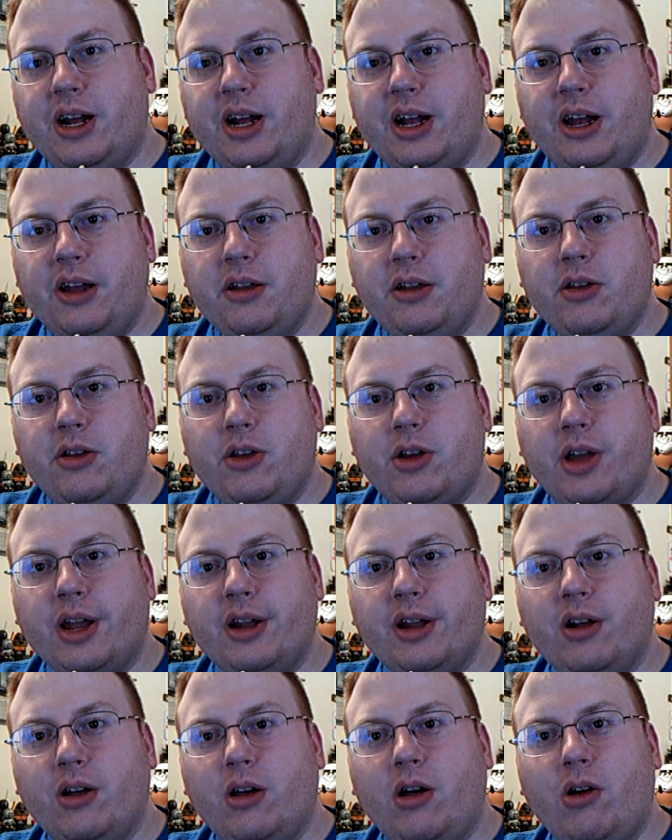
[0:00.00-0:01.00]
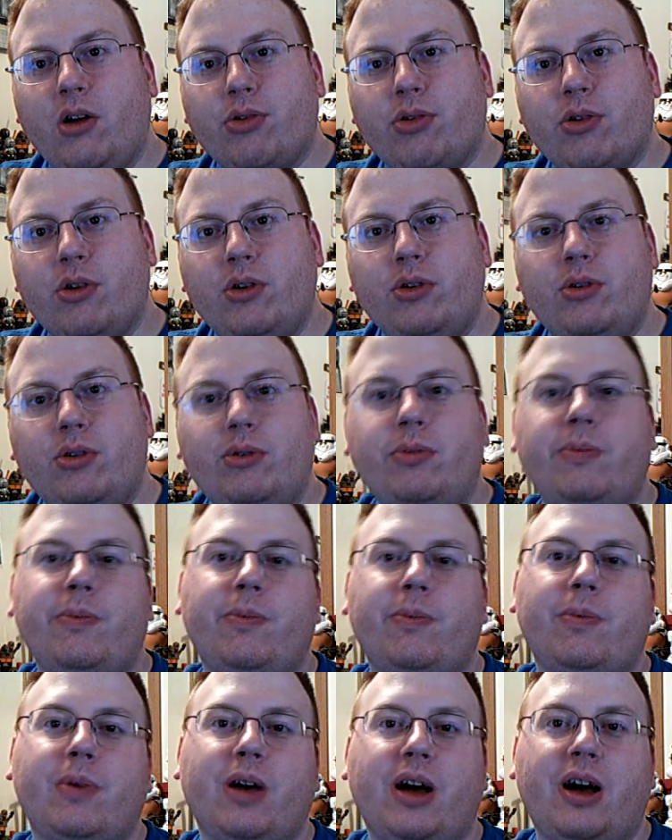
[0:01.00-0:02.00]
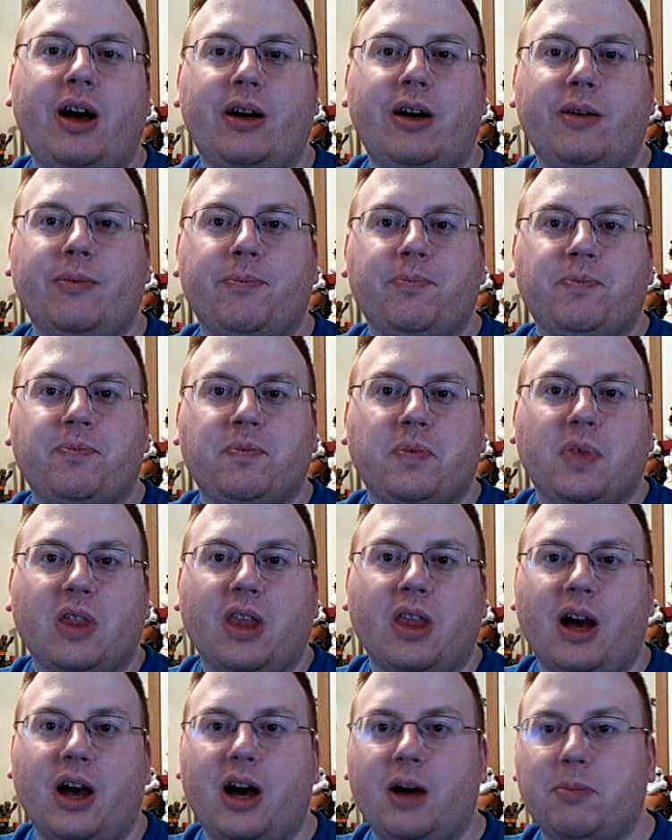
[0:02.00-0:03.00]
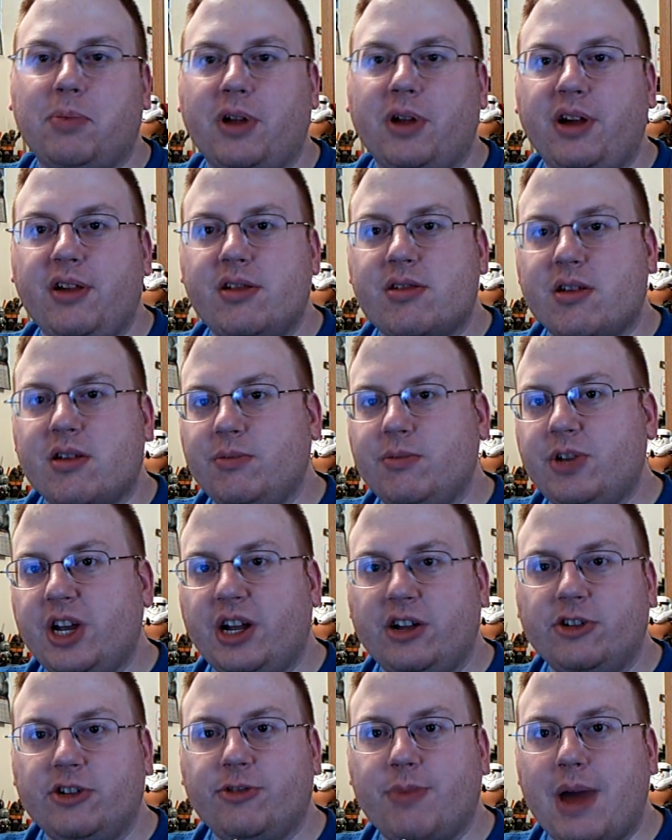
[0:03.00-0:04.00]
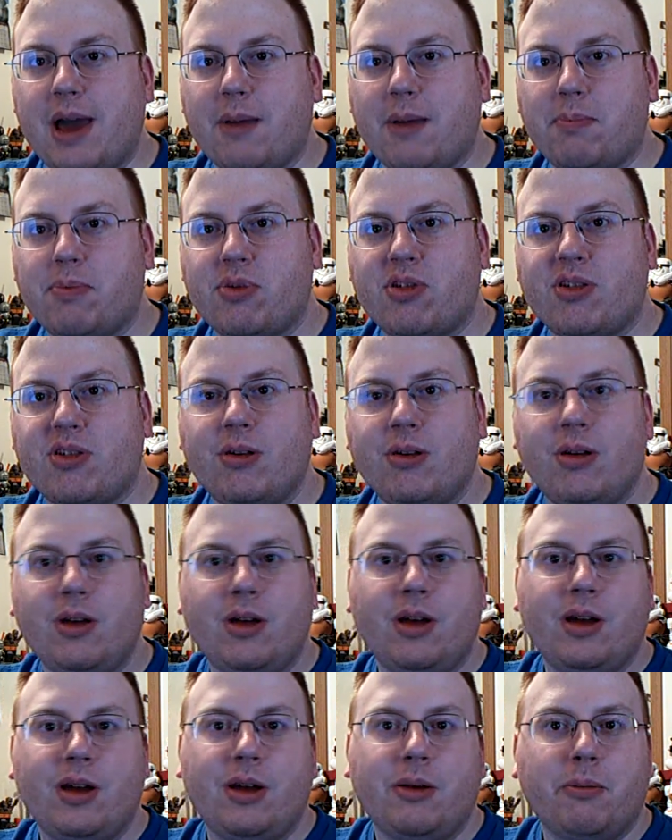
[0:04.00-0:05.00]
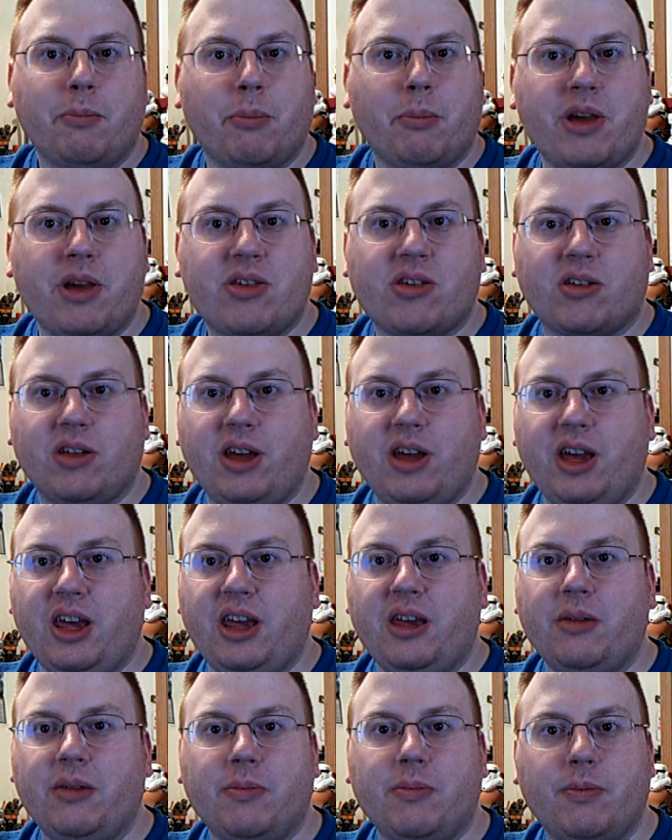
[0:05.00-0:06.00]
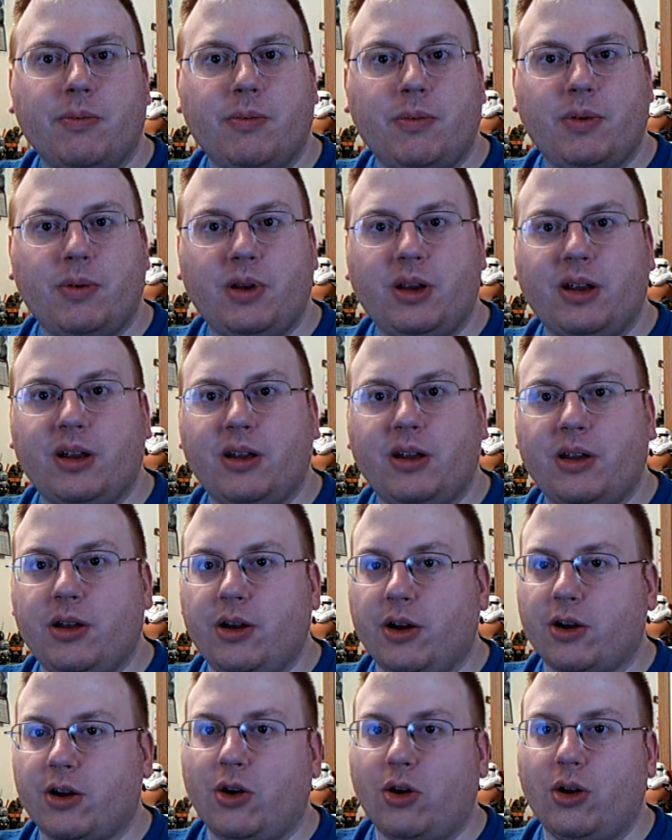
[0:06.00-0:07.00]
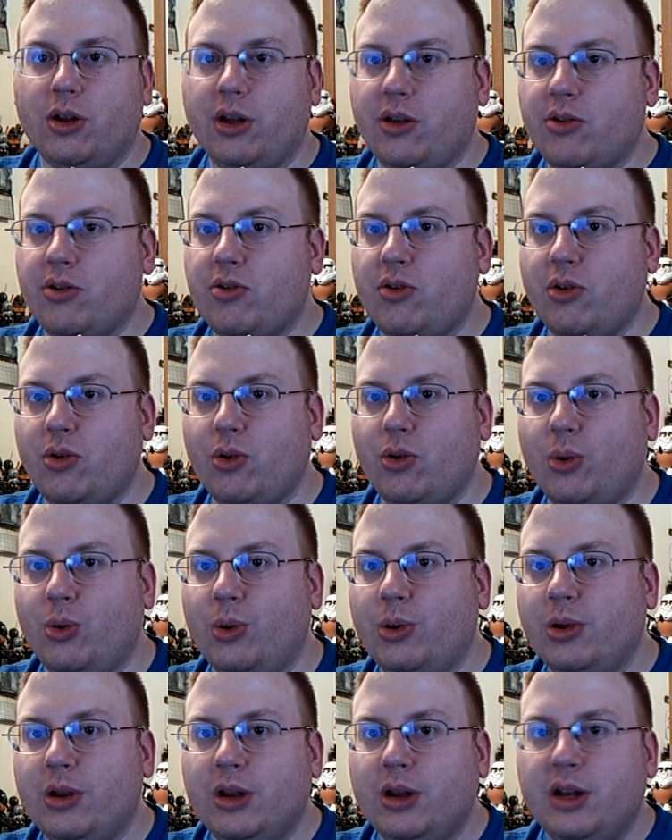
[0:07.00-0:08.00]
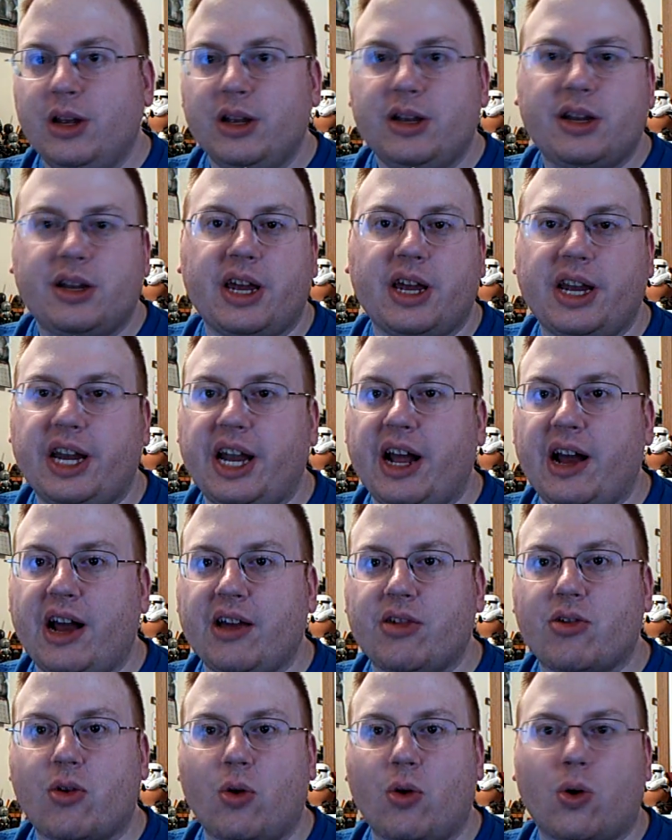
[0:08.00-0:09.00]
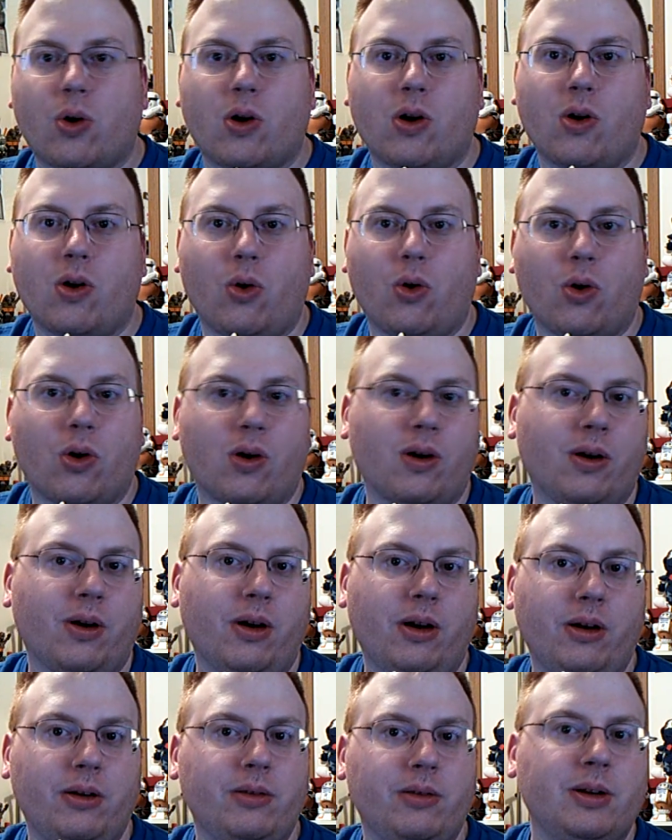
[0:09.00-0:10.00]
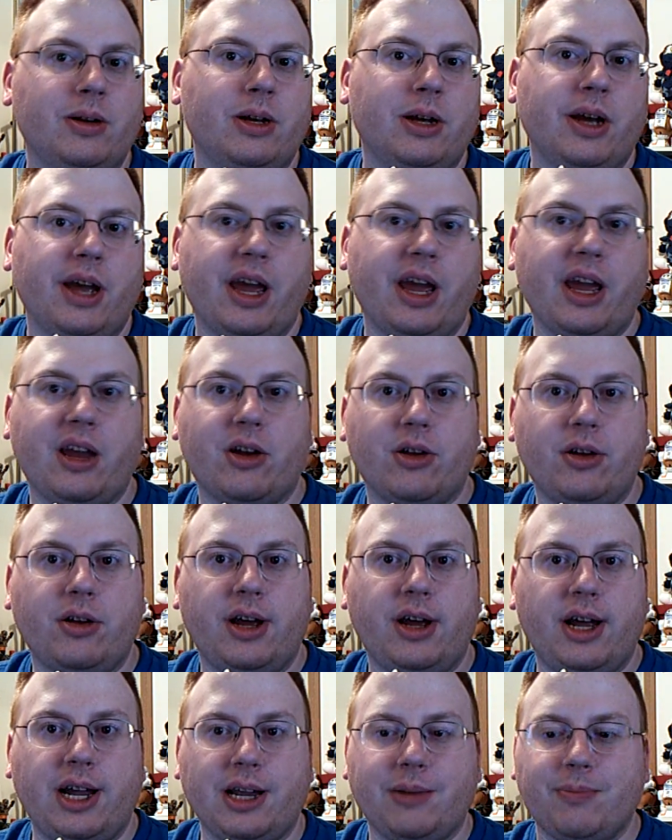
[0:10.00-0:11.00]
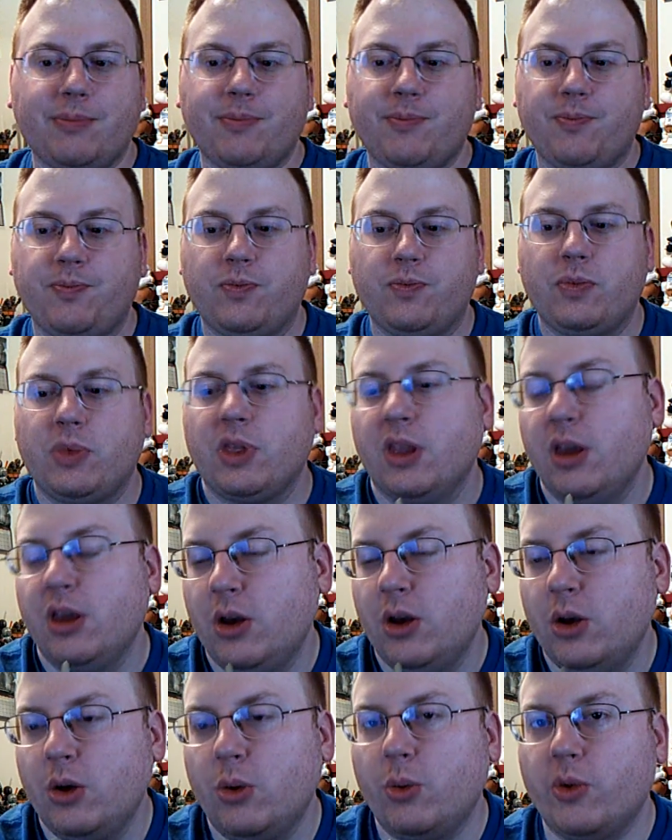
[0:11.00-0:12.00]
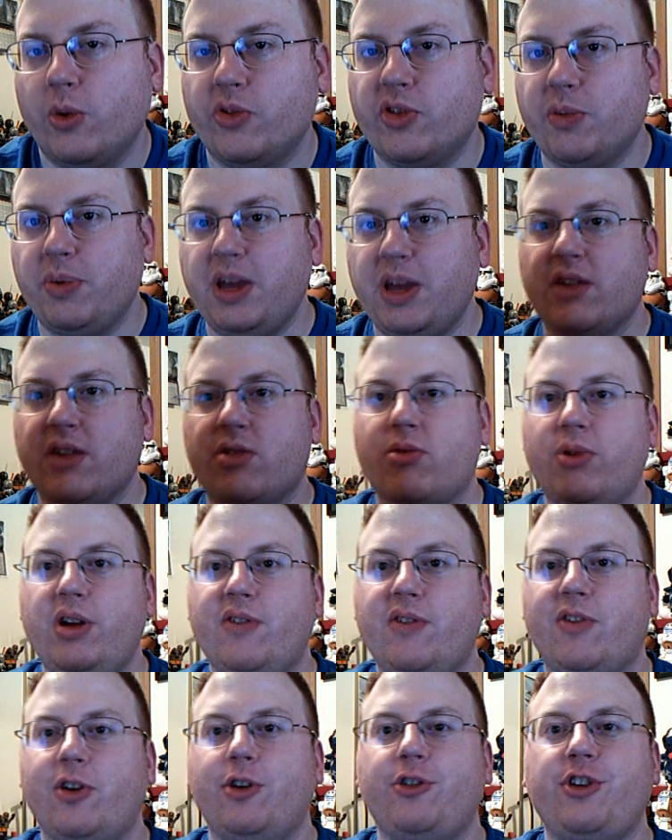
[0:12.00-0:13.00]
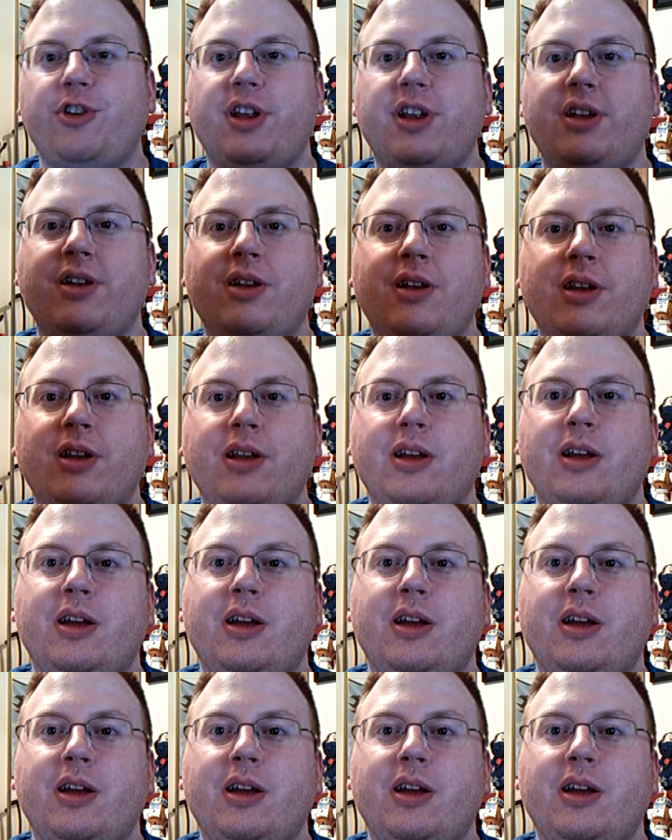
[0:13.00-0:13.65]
And you can also play some challenge maps. Basically, your goal is to get a high score or a good time. With the PS3 version,